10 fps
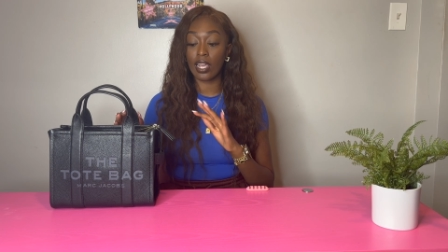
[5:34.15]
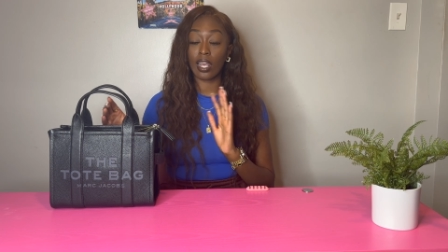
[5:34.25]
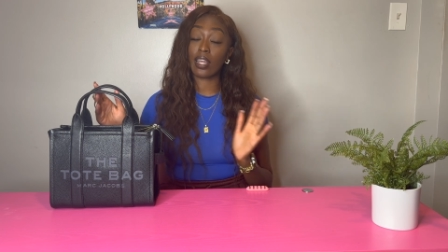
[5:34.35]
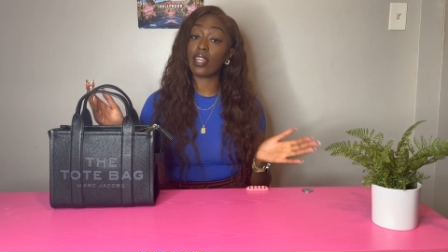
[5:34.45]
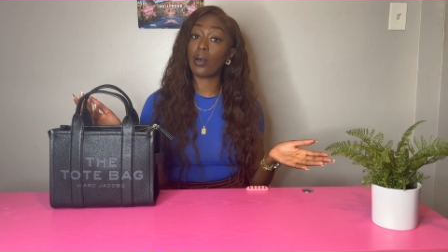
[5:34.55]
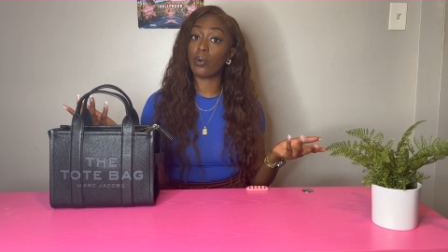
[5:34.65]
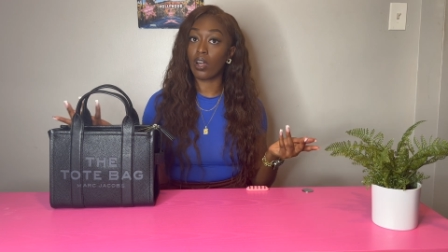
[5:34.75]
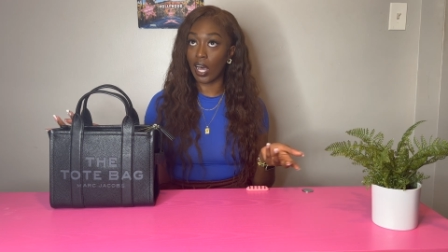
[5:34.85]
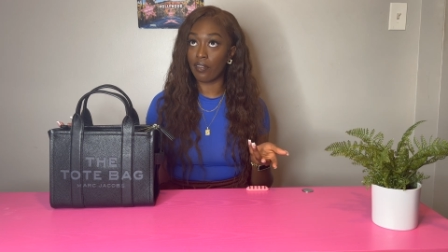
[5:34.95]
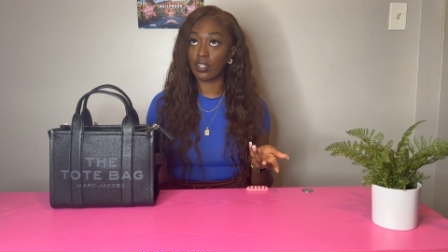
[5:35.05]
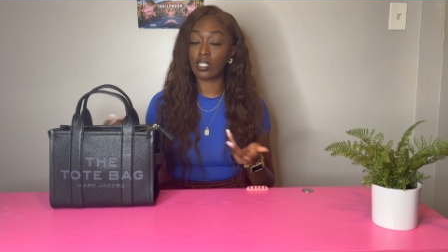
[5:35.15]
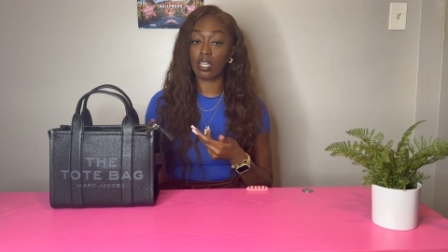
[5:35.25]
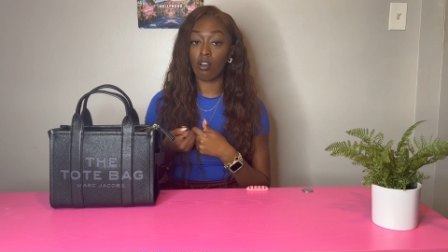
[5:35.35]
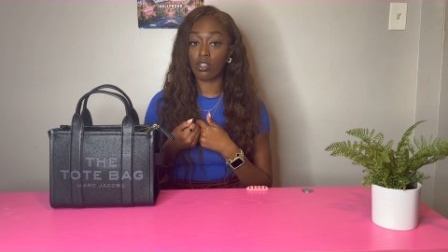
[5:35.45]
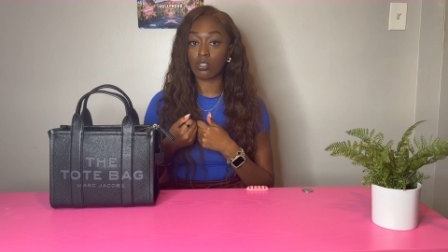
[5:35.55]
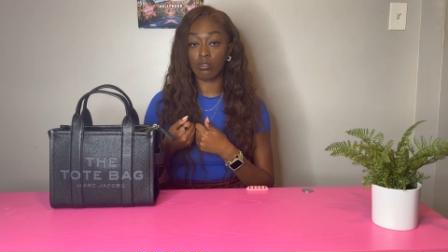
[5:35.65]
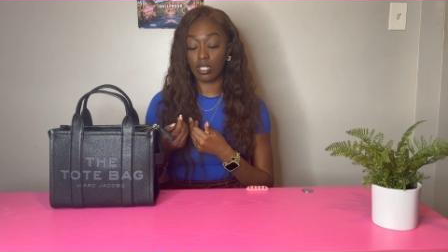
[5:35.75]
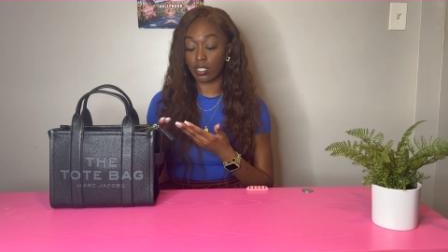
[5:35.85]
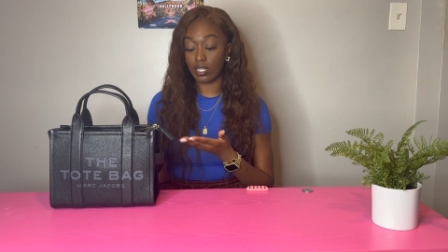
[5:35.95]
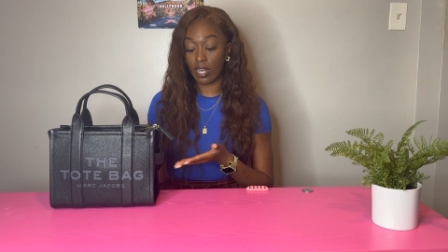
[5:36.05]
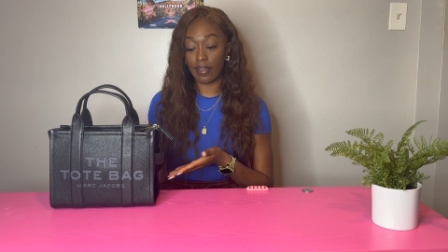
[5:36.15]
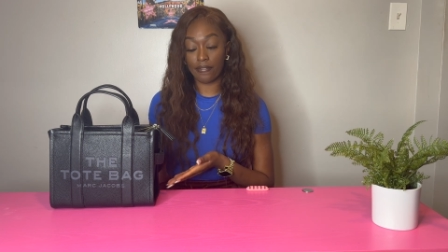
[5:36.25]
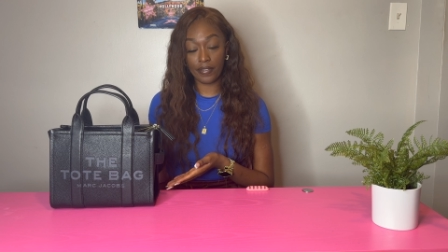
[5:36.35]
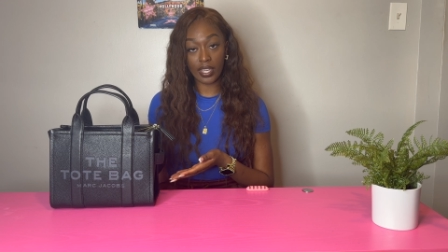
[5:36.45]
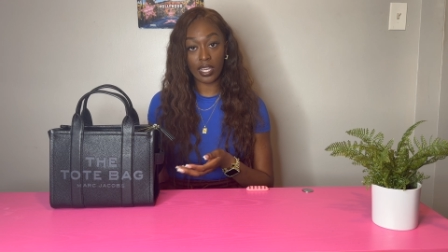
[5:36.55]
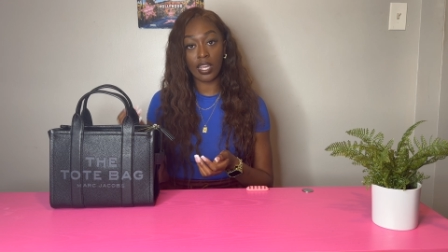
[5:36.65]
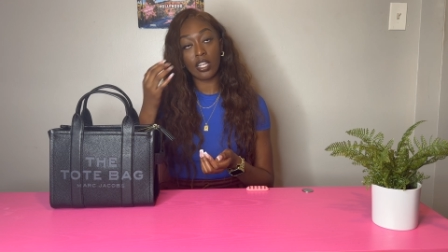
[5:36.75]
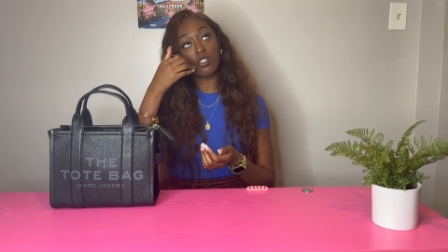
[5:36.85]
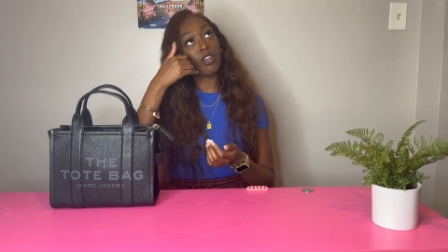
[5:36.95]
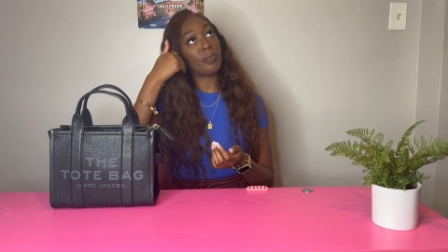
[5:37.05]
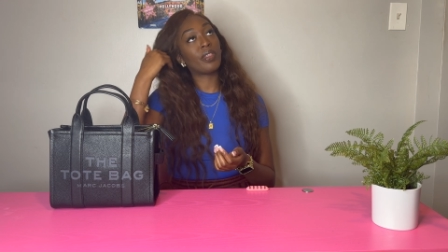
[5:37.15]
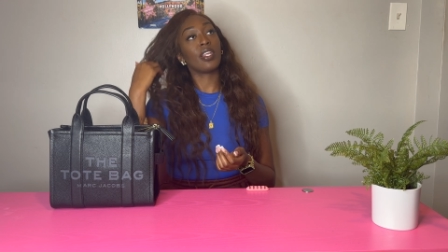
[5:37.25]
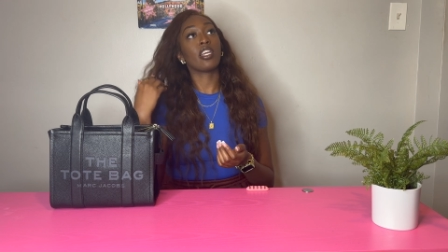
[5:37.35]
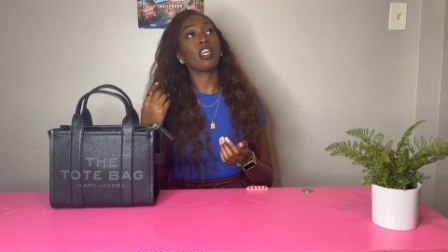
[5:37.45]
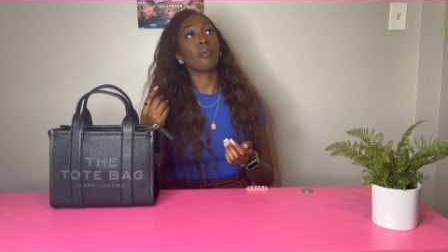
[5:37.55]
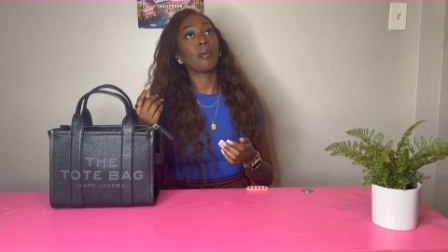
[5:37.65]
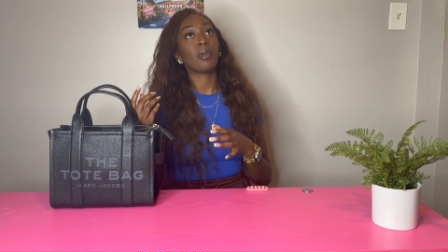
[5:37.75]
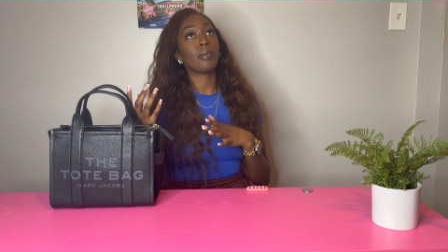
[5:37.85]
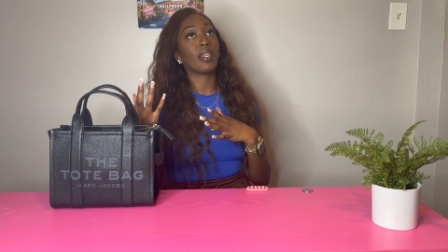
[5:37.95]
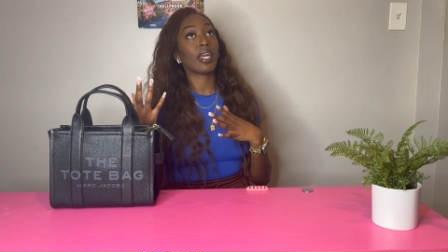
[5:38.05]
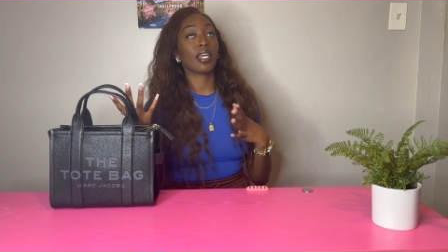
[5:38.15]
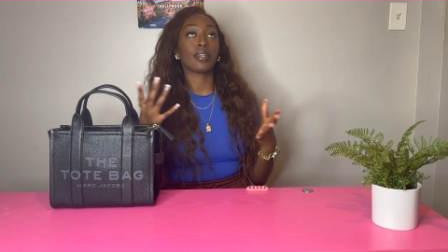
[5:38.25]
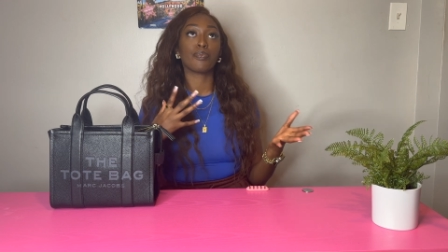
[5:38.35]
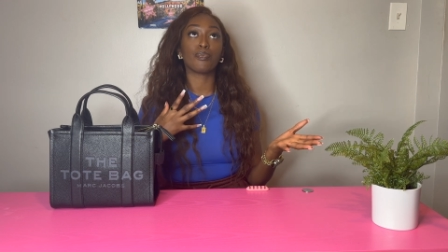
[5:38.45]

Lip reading: and that one obviously also doesn't have feet. So I've been thinking about maybe like